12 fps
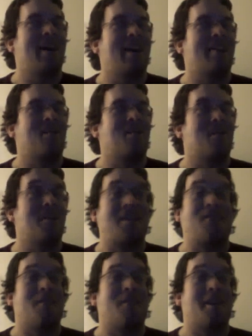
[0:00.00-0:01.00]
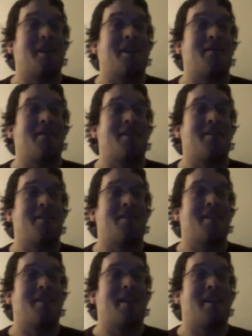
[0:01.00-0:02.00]
He's really fucking
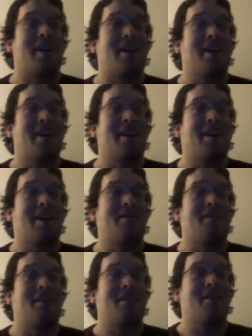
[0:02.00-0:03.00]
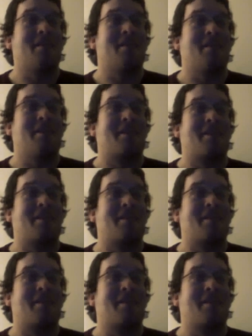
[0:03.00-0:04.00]
convinced at that, and even like
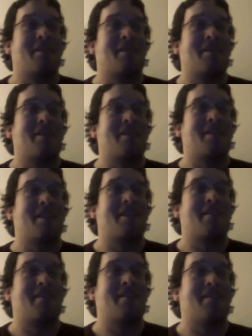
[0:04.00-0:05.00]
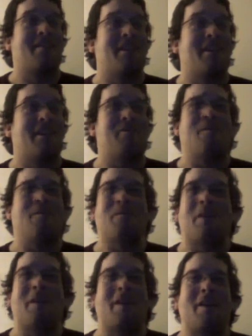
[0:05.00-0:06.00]
does an interview.
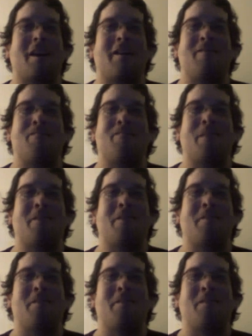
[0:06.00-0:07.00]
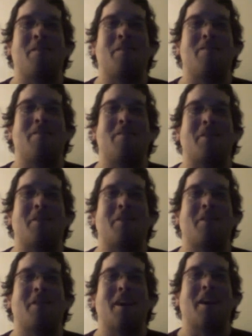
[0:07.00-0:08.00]
I barely remember this, but it's like,
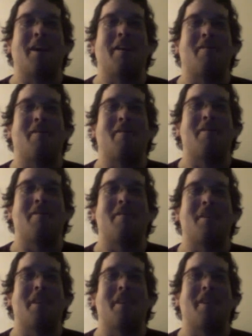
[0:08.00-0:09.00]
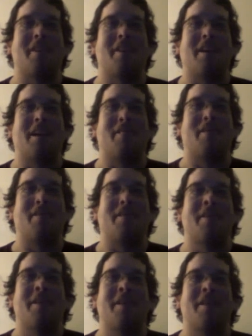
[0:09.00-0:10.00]
oh yeah, that was something that did happen.